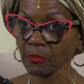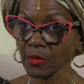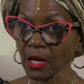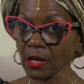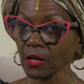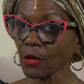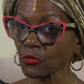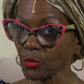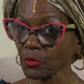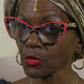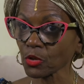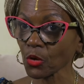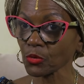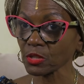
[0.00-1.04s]
It comes from the
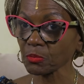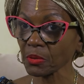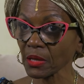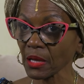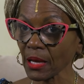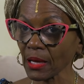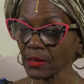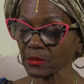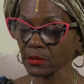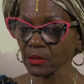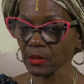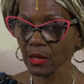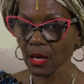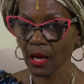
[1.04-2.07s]
lotus plant,
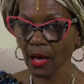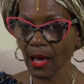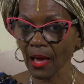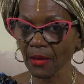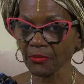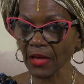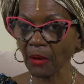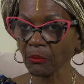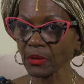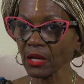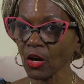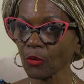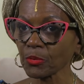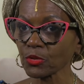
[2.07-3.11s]
and that would
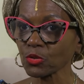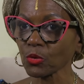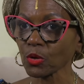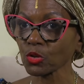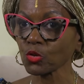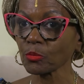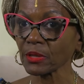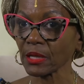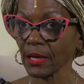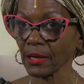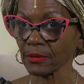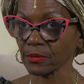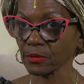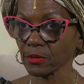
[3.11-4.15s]
help you to
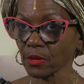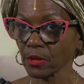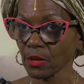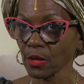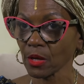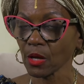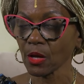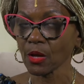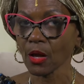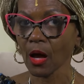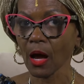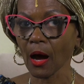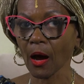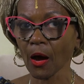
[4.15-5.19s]
illuminate.
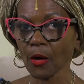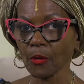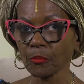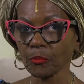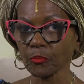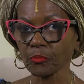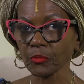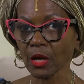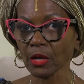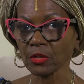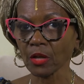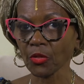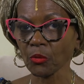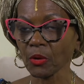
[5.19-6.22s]

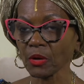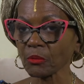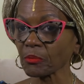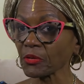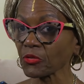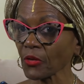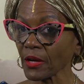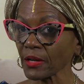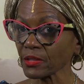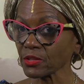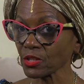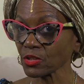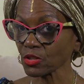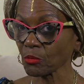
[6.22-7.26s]
Another one would be
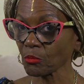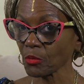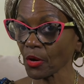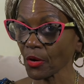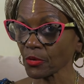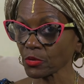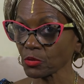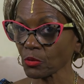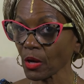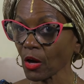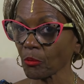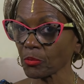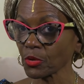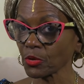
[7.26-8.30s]
frankincense and myrrh to
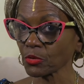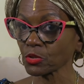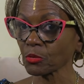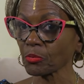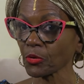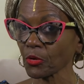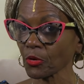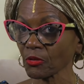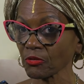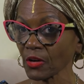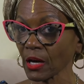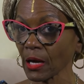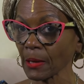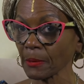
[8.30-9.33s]
help you to
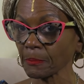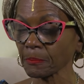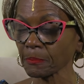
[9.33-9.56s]
purify.